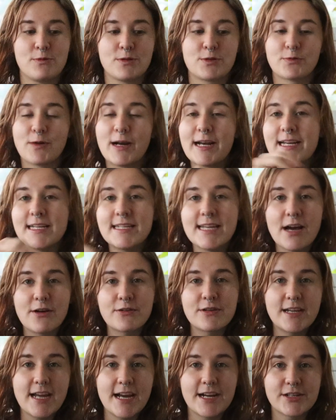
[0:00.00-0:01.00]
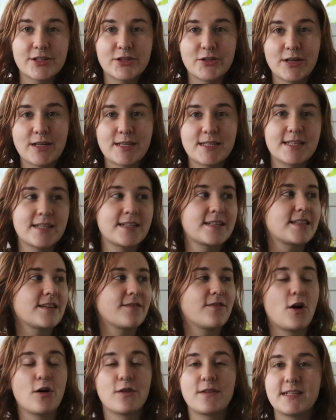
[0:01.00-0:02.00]
was writing down characteristics
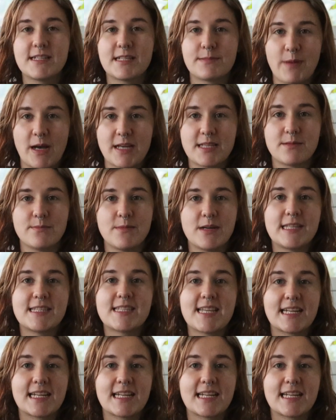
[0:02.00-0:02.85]
of all these specimens